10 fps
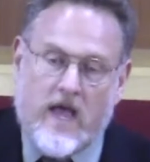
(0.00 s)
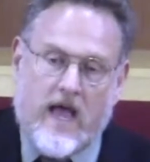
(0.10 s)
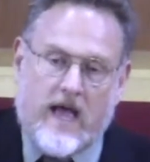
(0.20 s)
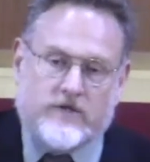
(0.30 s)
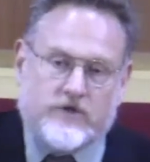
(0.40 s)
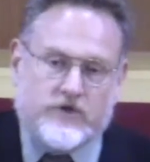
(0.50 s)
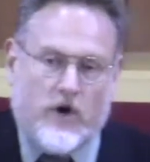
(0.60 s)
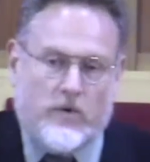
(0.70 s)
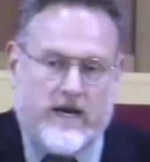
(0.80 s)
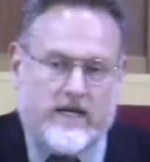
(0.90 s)
And
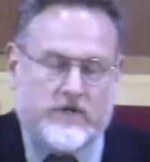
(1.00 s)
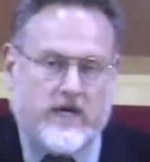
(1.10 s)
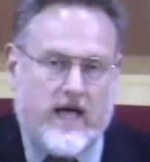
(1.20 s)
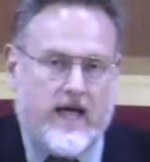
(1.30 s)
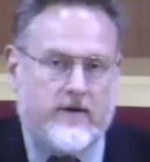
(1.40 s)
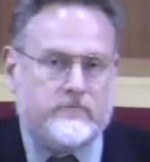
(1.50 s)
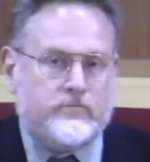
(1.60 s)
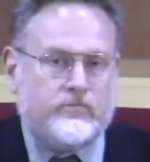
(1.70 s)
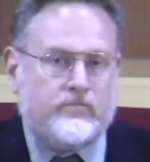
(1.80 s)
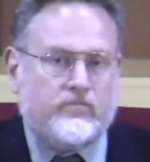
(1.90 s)
so it is, a,
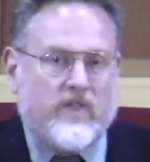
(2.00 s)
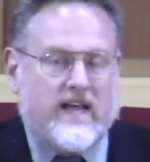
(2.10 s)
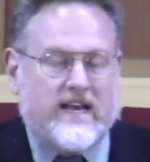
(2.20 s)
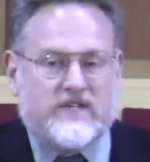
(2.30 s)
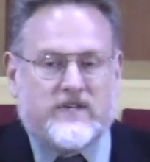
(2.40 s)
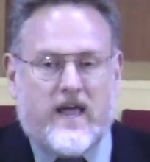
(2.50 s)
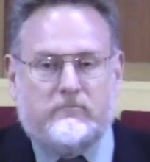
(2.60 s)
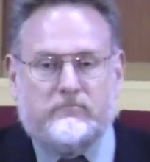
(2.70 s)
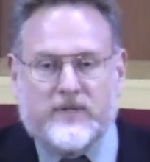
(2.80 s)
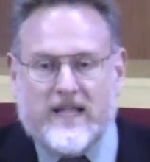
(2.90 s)
it is a
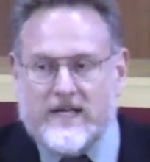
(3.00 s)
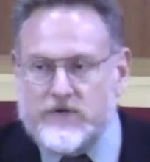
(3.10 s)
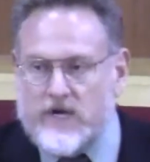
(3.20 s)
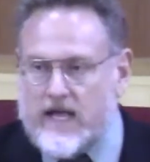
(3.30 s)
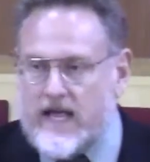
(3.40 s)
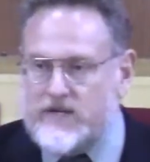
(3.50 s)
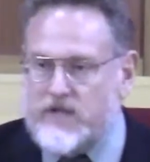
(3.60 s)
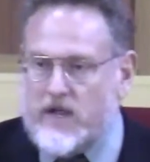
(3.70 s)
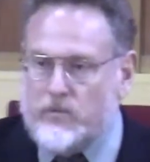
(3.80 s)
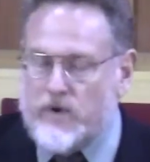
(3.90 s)
blessing as
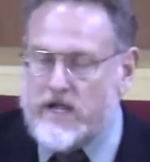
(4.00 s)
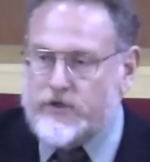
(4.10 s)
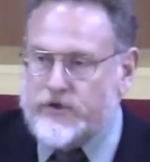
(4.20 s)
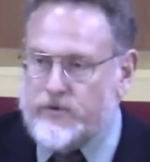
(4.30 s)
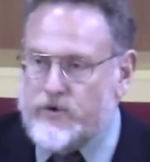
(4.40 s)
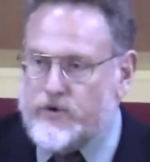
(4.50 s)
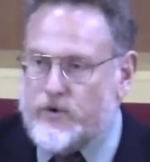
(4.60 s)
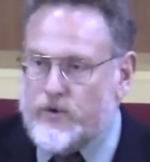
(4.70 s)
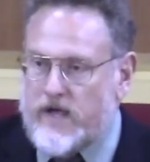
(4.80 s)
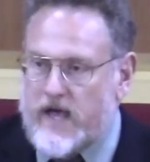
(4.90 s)
they read through
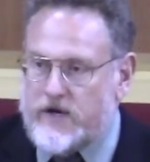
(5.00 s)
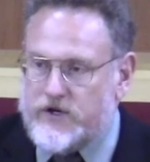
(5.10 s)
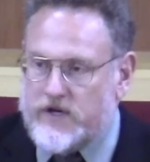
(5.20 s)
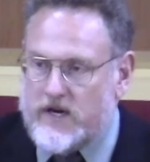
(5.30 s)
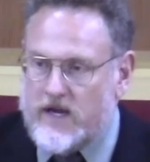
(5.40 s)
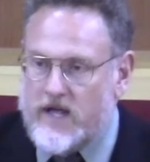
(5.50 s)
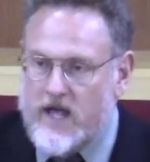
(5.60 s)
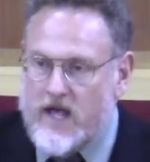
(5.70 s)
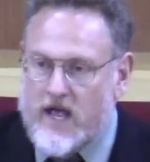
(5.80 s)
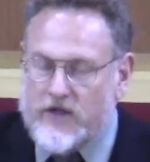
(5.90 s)
creation
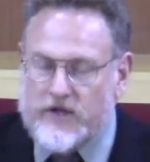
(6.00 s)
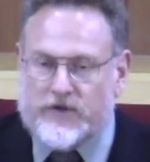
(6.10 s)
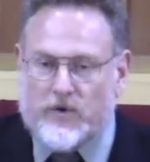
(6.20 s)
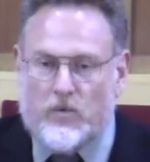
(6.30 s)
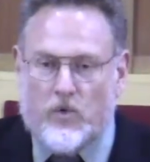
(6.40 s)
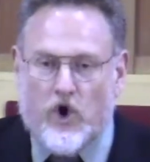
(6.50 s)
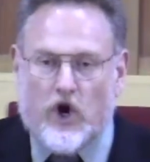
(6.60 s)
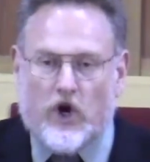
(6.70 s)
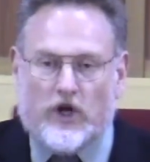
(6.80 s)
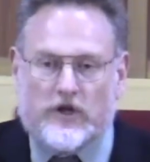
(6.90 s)
that the
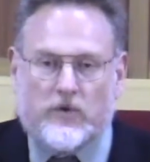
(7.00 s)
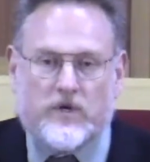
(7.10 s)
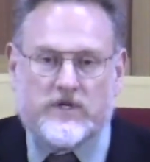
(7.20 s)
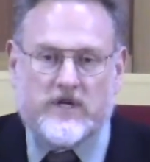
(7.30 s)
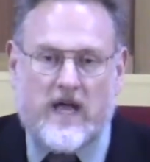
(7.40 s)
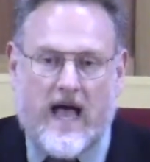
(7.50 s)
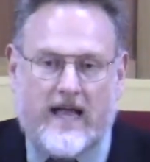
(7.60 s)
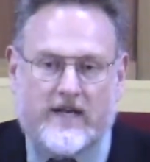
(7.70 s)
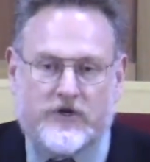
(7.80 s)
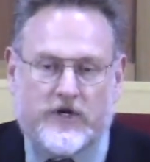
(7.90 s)
world was
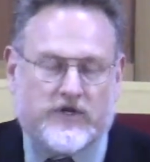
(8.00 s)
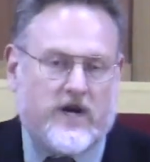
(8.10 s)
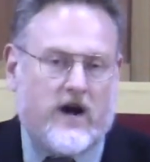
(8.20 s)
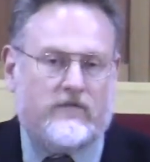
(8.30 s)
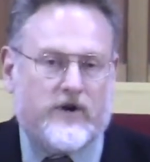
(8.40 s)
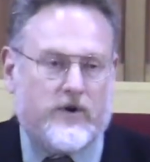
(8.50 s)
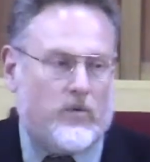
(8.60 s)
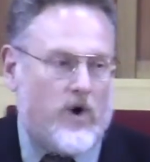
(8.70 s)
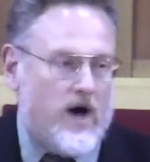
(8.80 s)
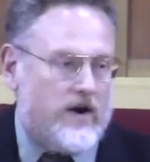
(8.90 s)
not just covered in
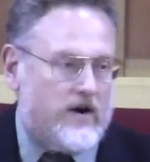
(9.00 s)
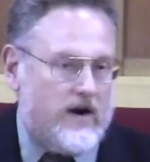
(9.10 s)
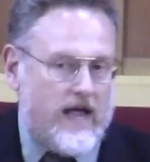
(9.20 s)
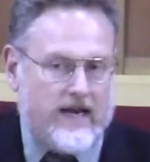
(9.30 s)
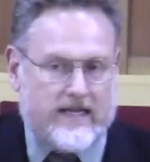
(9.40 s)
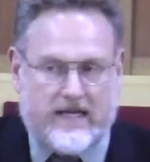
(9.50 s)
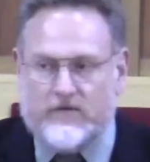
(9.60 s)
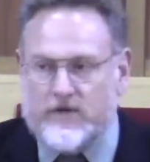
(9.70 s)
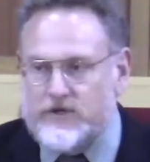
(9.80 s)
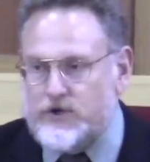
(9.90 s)
water and
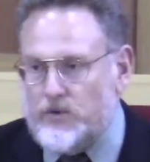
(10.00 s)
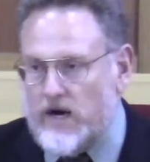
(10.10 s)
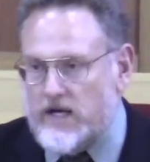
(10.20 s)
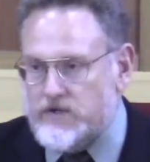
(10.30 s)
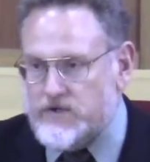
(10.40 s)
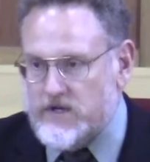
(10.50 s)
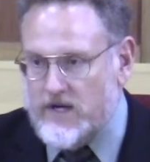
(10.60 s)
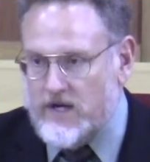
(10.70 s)
given to us